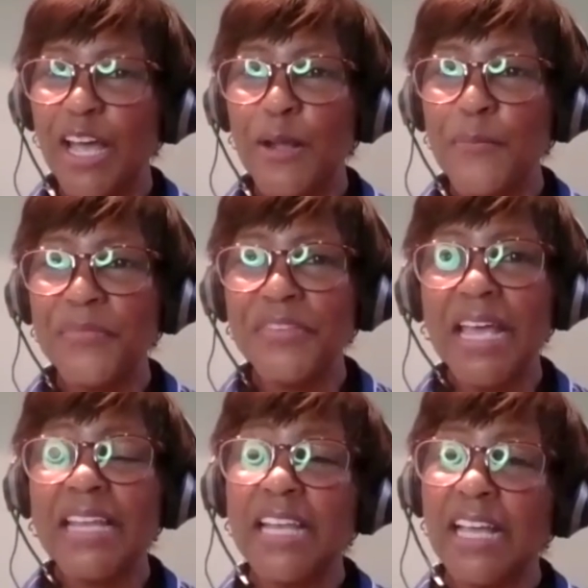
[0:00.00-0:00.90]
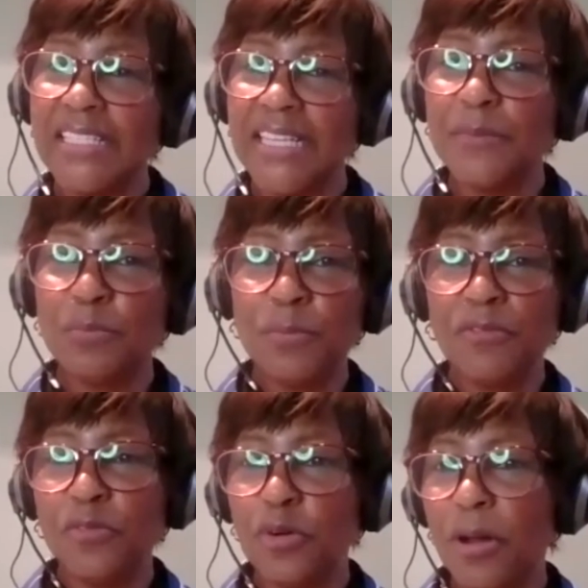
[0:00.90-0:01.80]
And I said
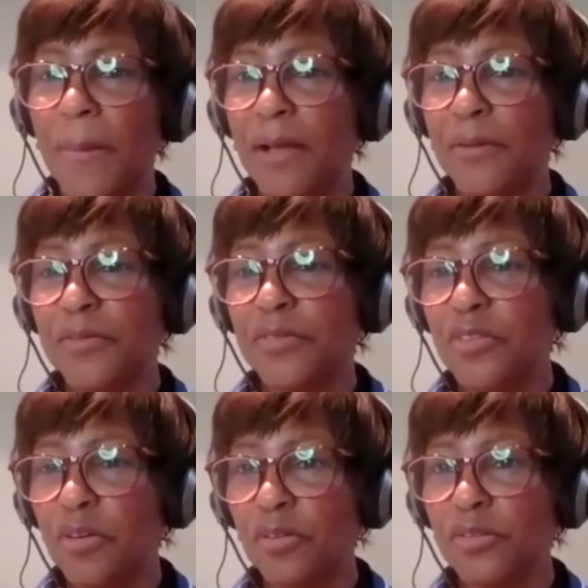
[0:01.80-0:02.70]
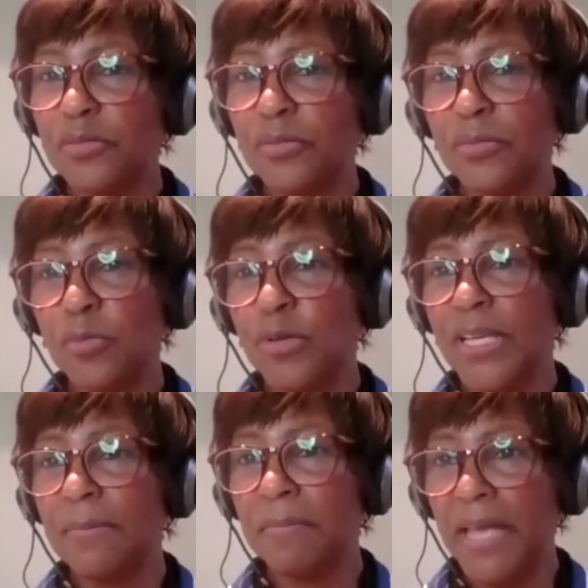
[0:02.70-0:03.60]
before about not
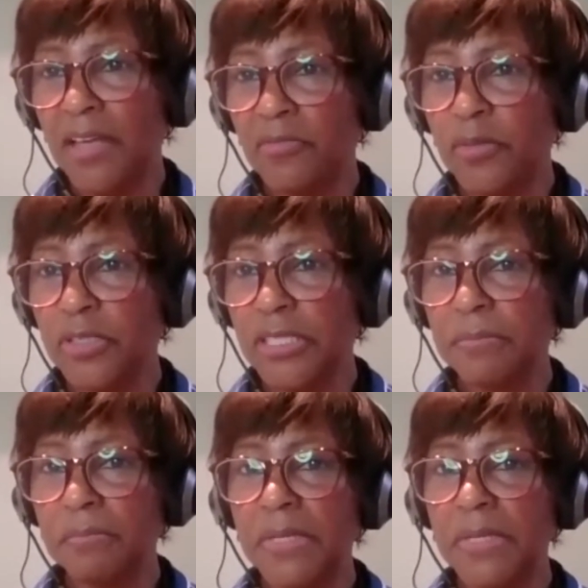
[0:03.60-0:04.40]
walking barefoot